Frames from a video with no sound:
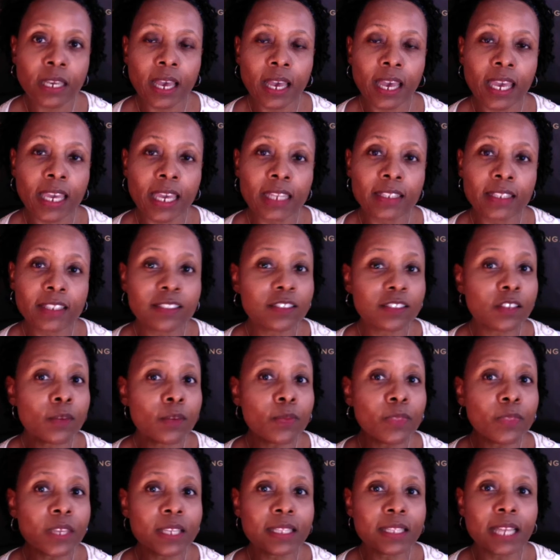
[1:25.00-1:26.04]
And this is
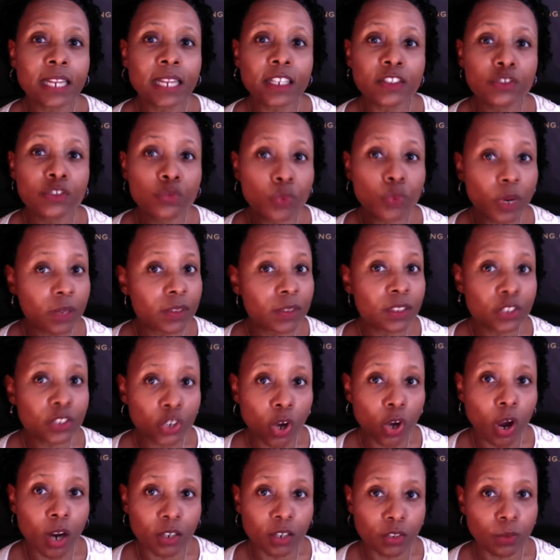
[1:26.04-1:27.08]
something that is rarely
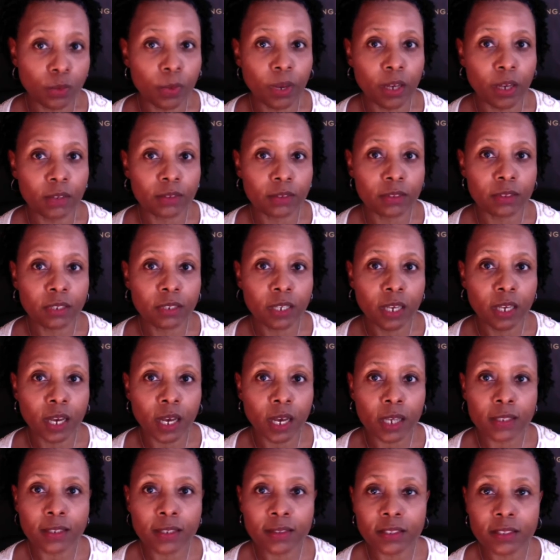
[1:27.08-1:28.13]
talked about.
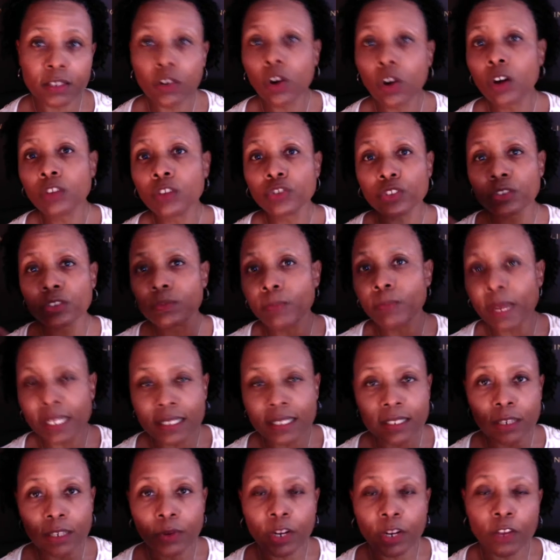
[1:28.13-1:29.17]
Uh, they say, oh, just
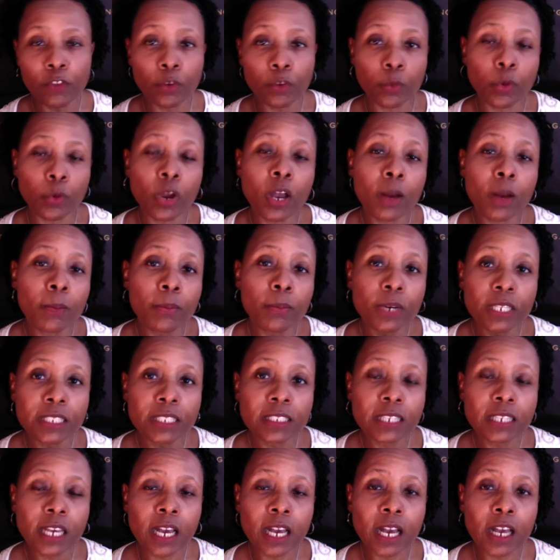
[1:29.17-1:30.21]
meditate, whatever. But
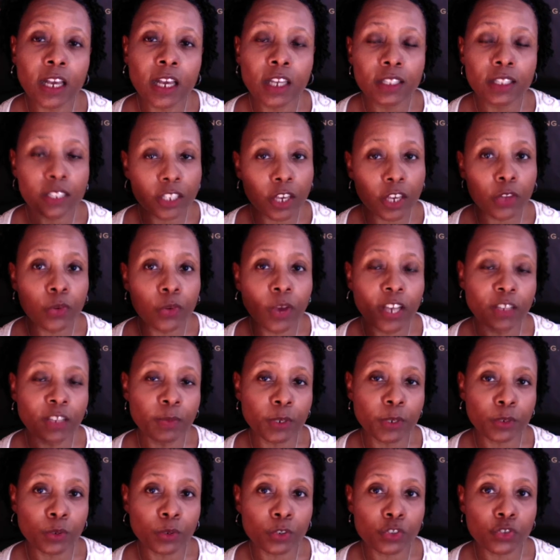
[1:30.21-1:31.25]
uh, the other
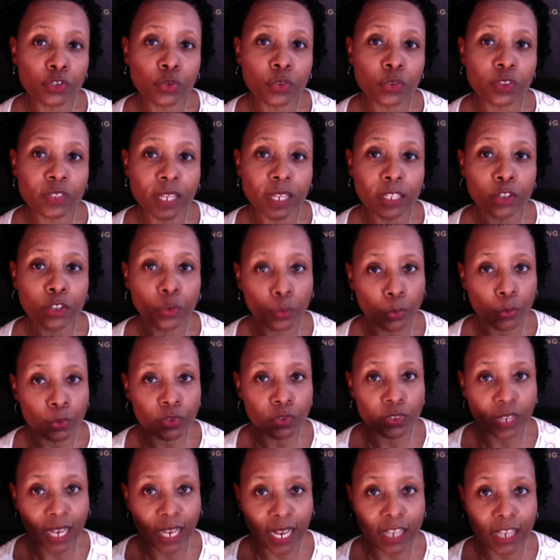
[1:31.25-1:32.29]
aspect also is that the
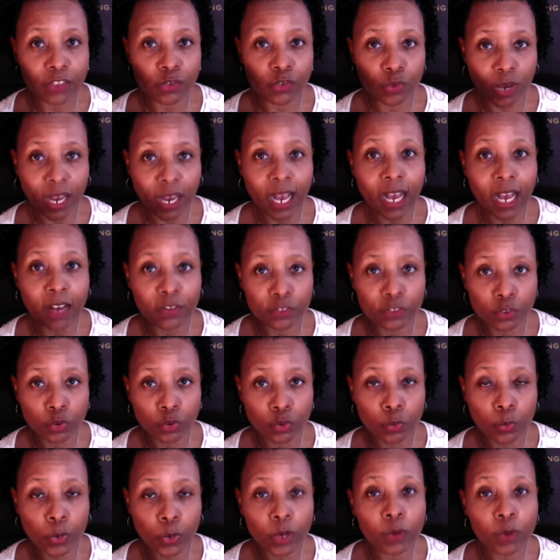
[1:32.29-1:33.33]
person has to have slow
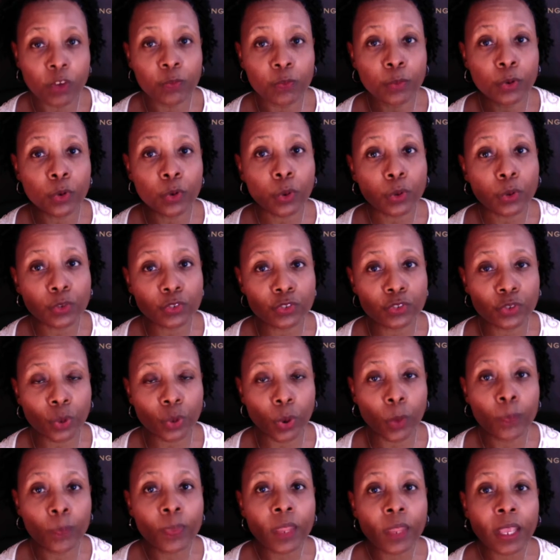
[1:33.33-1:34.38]
brainwave. But
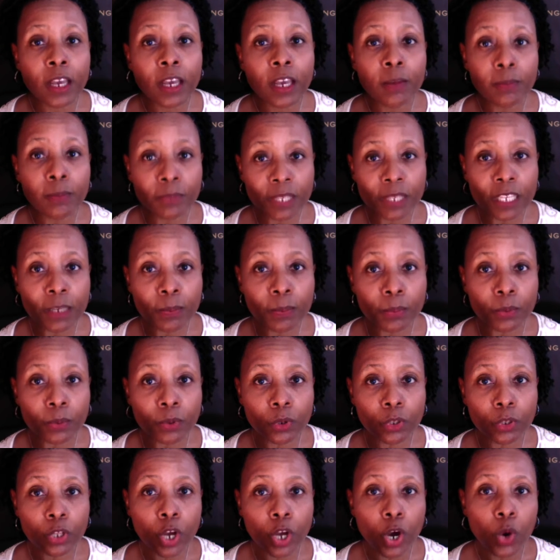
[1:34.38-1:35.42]
also,
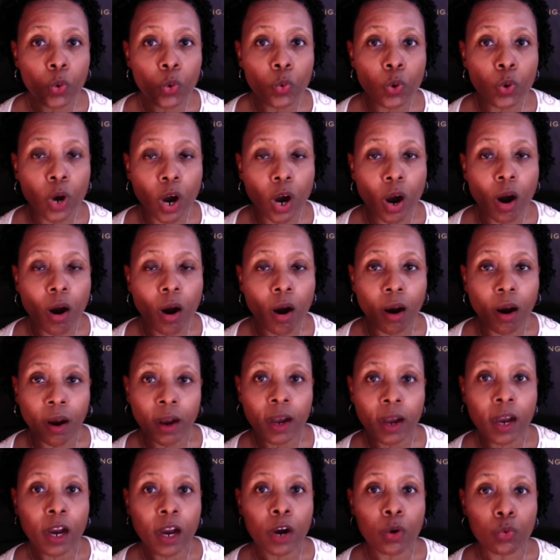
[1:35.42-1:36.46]
people who are
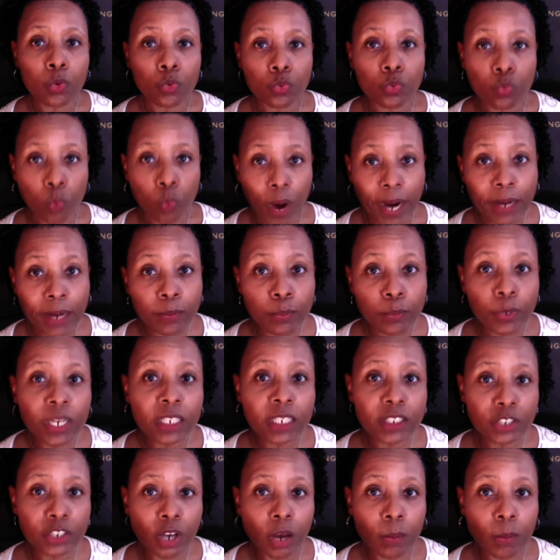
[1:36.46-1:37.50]
right brain
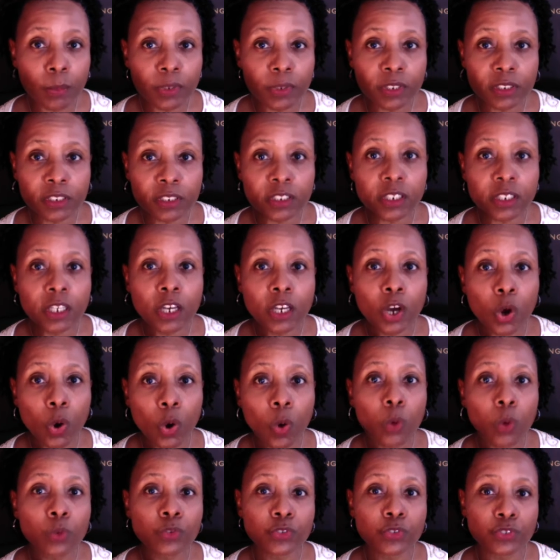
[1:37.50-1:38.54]
dominant,
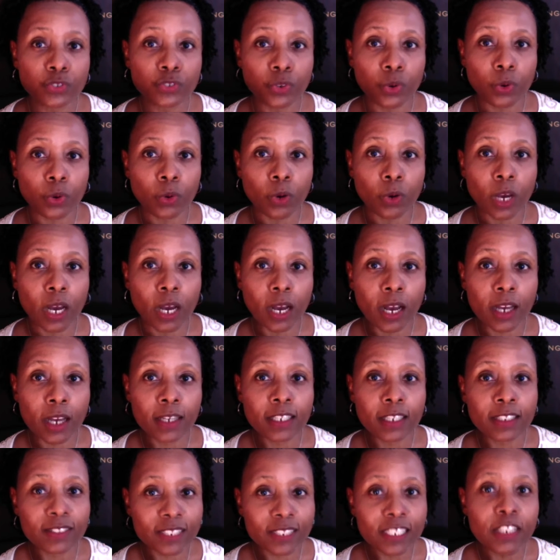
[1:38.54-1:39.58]
also uh,
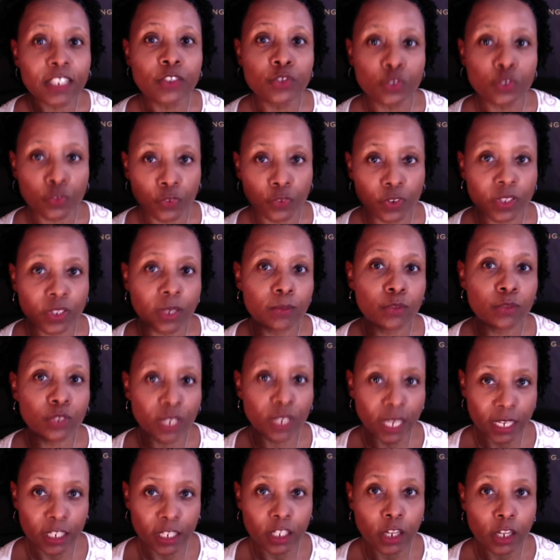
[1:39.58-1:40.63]
it's easier for them to
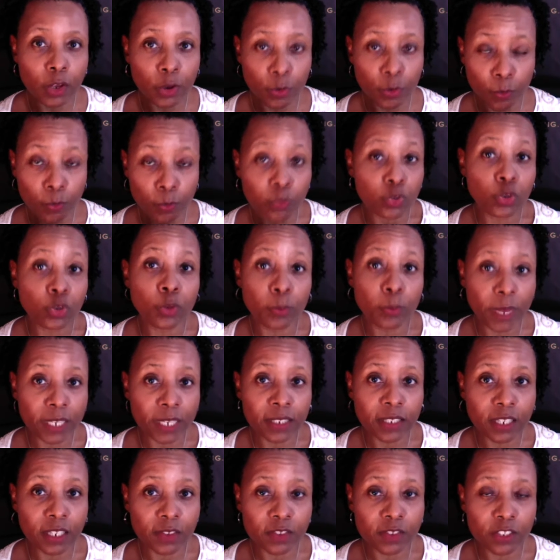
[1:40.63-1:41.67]
get um, to
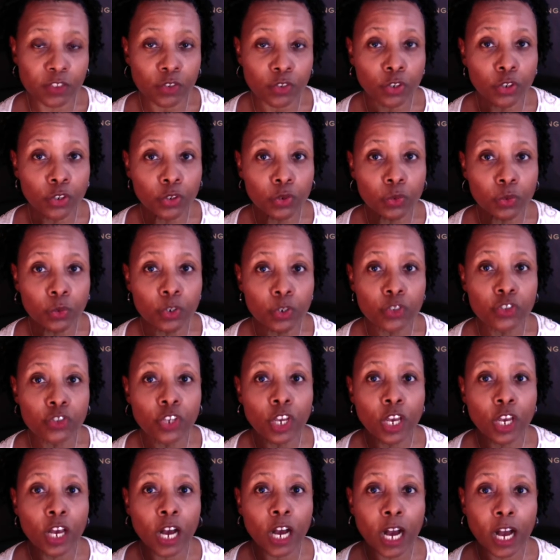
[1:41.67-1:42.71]
meditate. So, in other words,
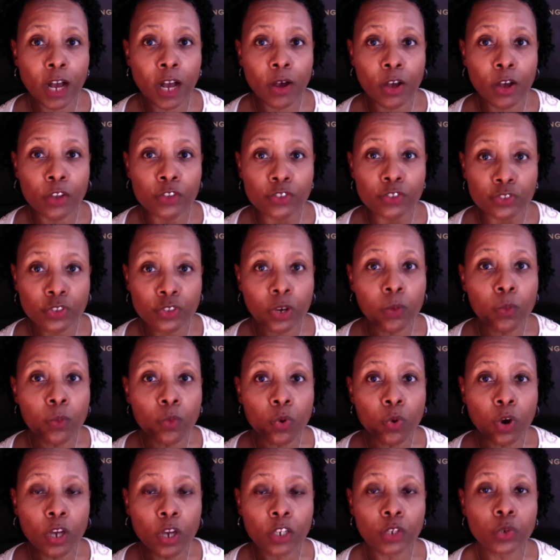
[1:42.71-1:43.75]
uh,
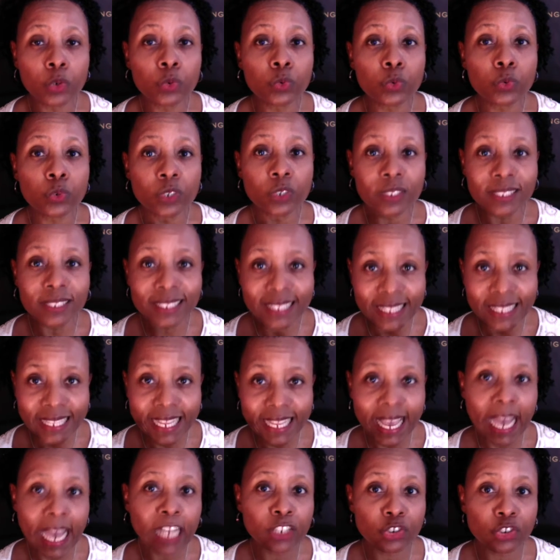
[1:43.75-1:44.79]
someone who
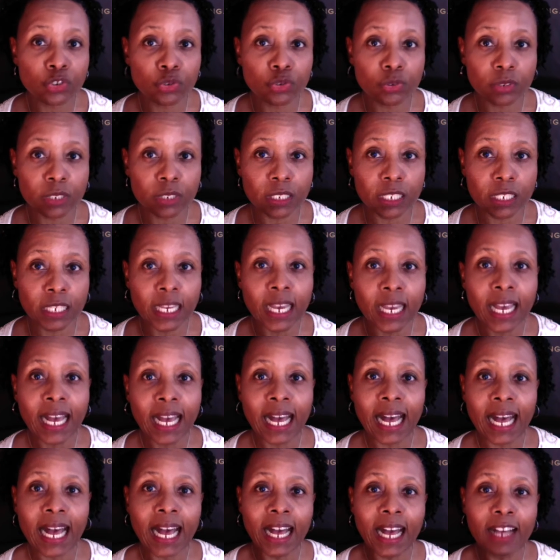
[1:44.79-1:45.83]
naturally
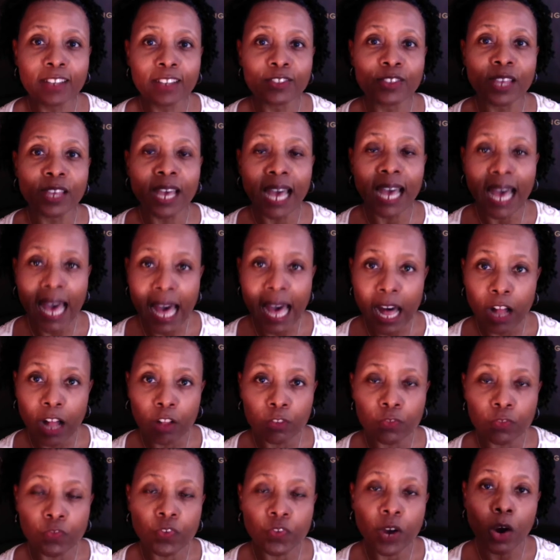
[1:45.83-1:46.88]
has
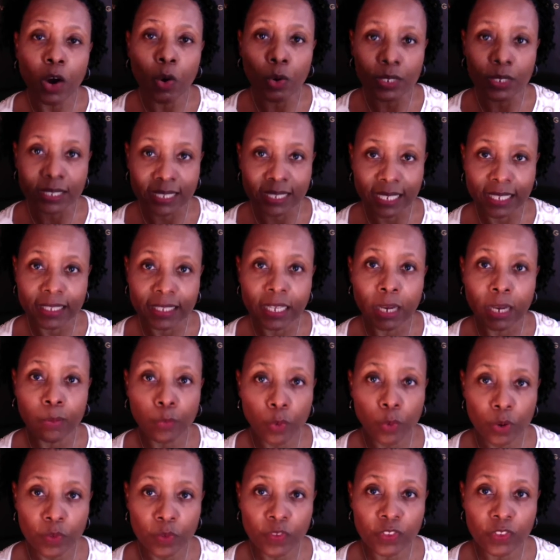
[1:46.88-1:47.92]
alpha or theta
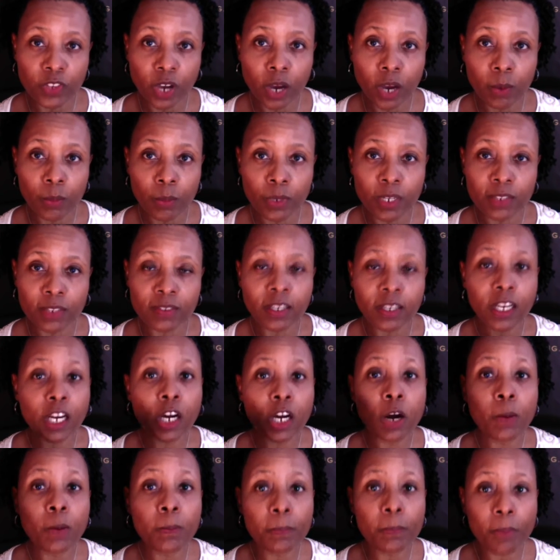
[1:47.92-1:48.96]
brain dominance
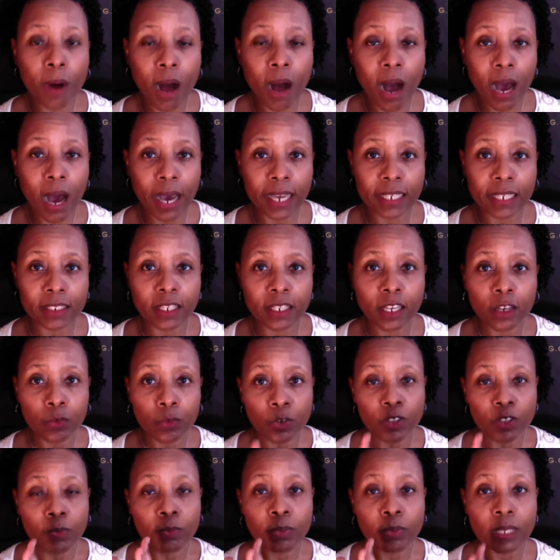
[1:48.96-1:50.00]
combined
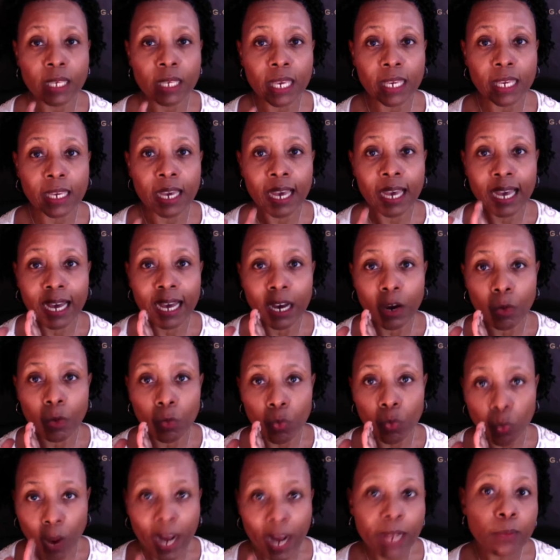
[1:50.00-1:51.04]
with being
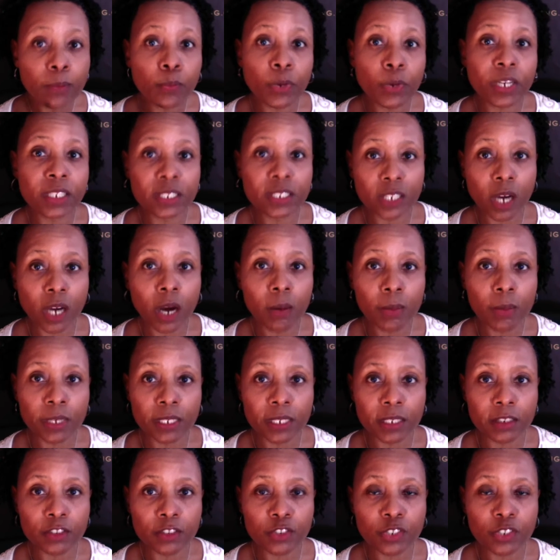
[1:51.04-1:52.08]
right brain
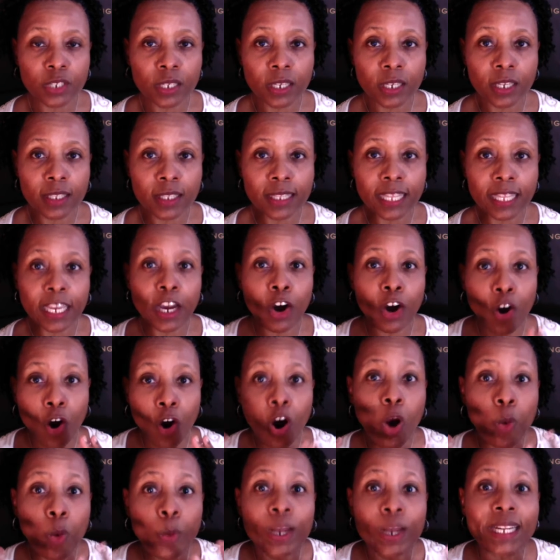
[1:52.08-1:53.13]
dominant, they
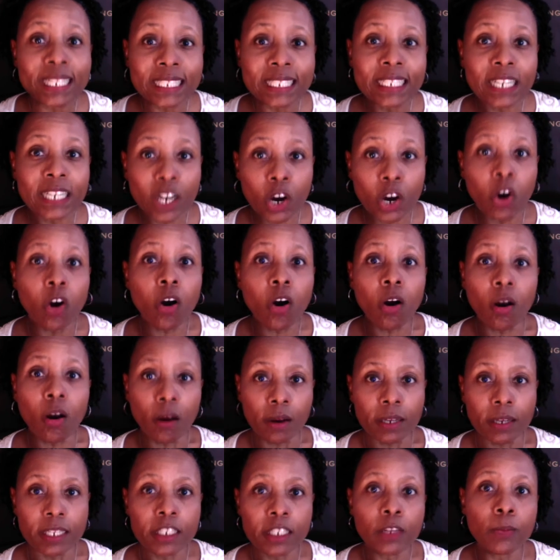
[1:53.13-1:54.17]
already are
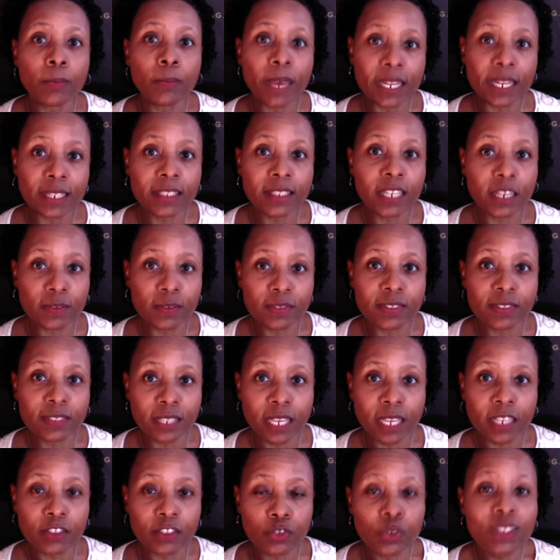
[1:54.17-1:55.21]
in a meditative
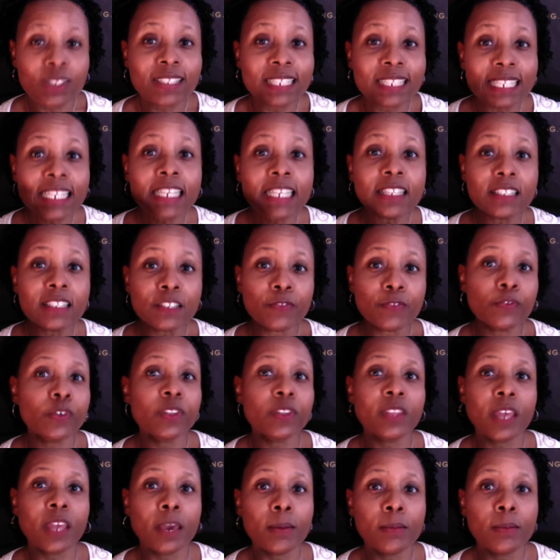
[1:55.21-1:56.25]
state. So it's easy for
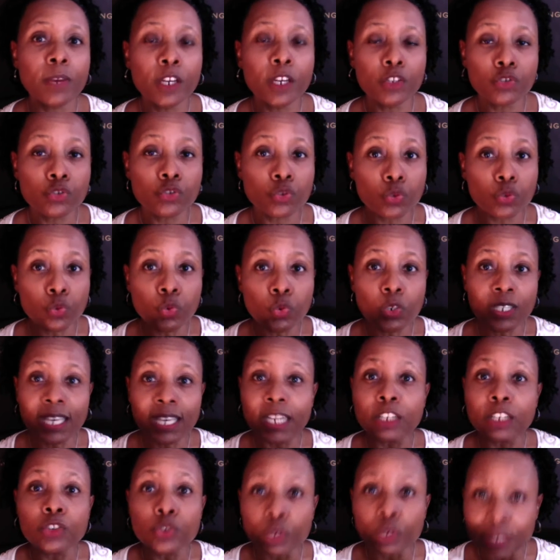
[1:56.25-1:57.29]
them to get
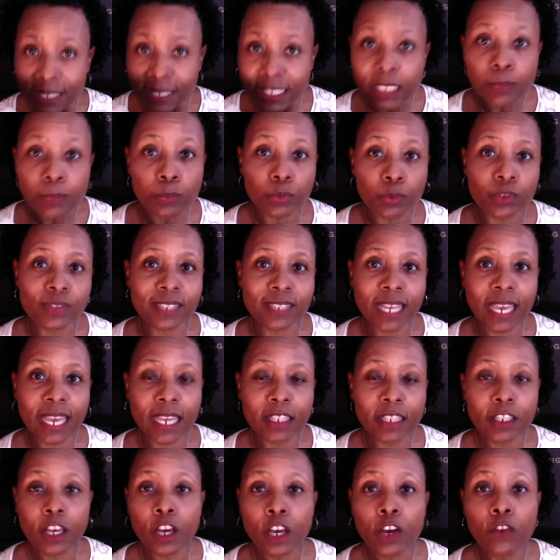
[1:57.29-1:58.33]
into a deeper
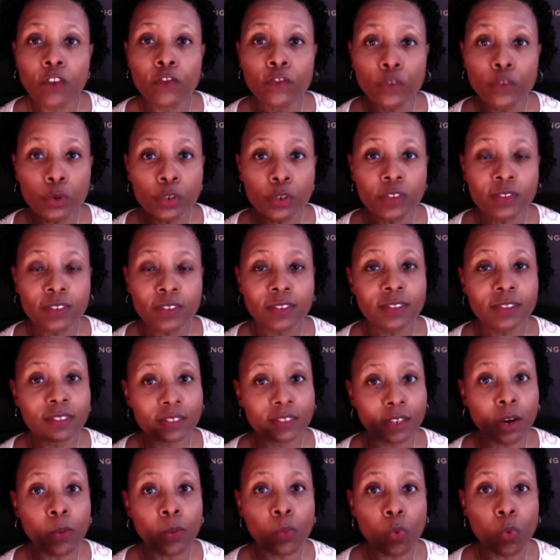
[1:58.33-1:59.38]
state versus
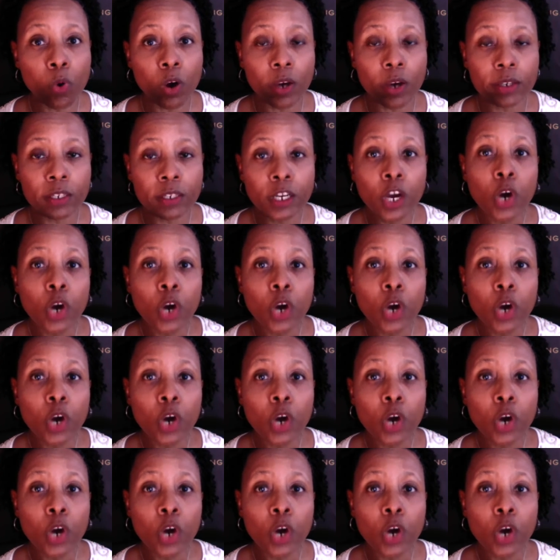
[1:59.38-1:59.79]
someone